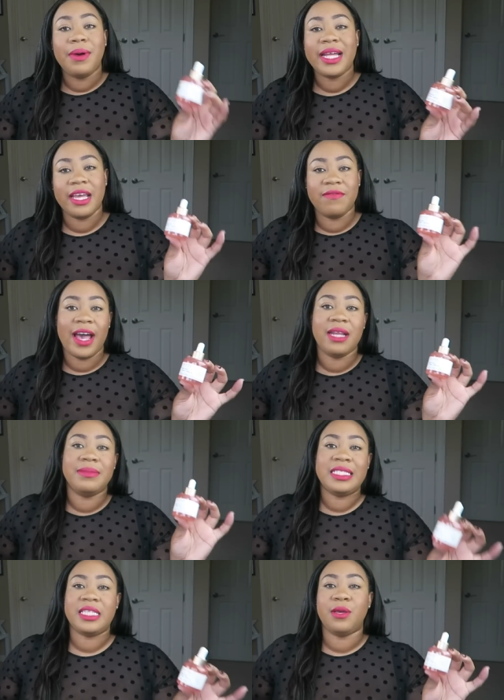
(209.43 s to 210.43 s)
but a
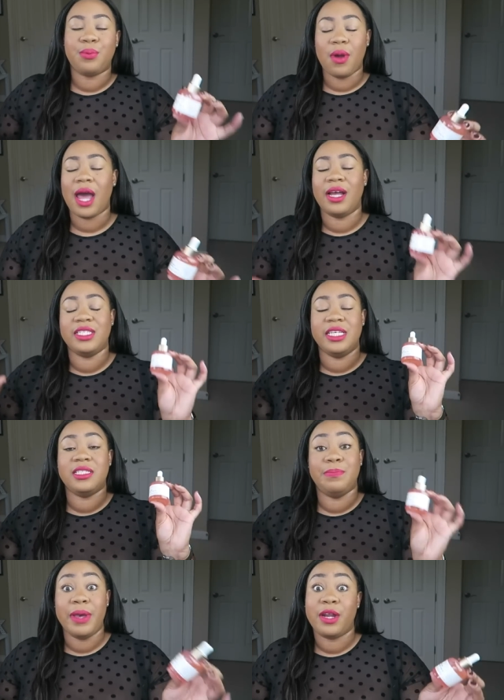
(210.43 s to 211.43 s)
vitamin C product
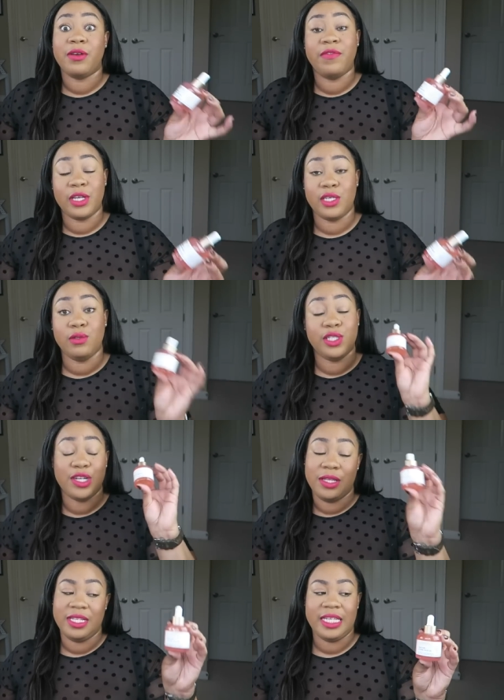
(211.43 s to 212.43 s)
is better for use
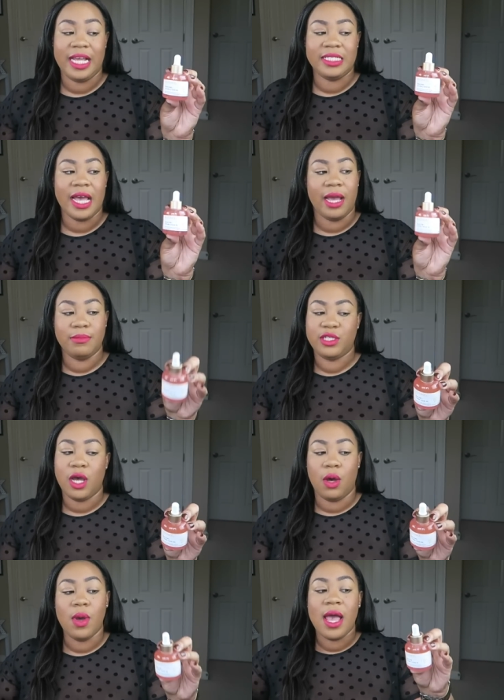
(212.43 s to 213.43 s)
during the daytime.
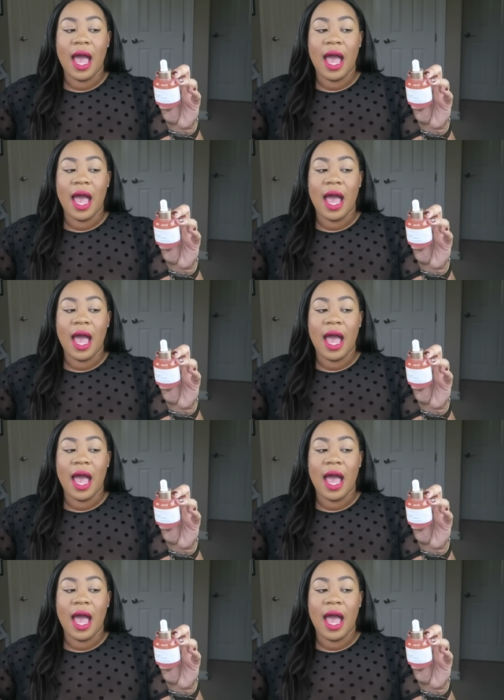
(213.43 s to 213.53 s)
So